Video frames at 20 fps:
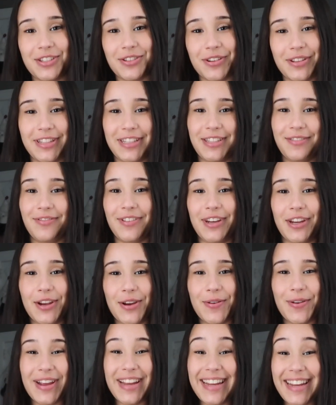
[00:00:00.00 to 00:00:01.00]
enjoyed this
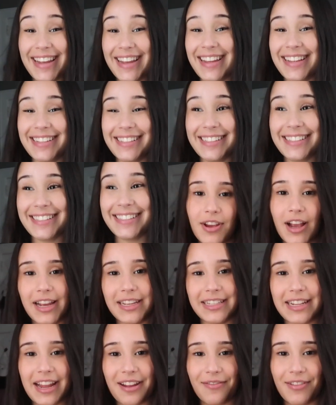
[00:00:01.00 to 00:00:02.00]
video and if you
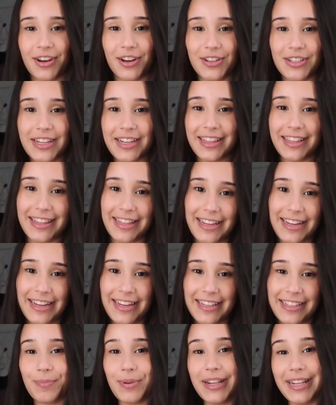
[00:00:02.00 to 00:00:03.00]
guys like videos like
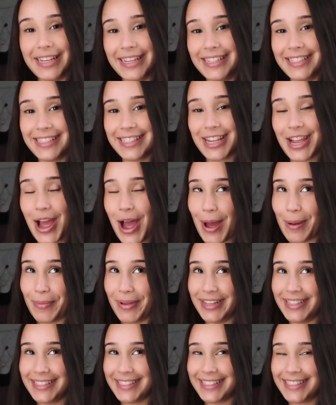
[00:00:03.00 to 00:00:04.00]
these please
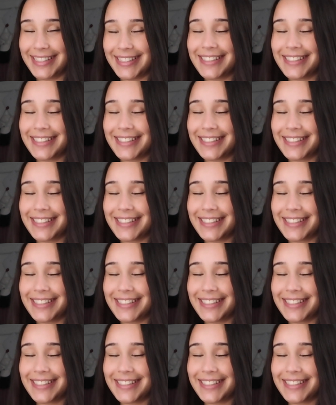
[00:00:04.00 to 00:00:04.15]
comment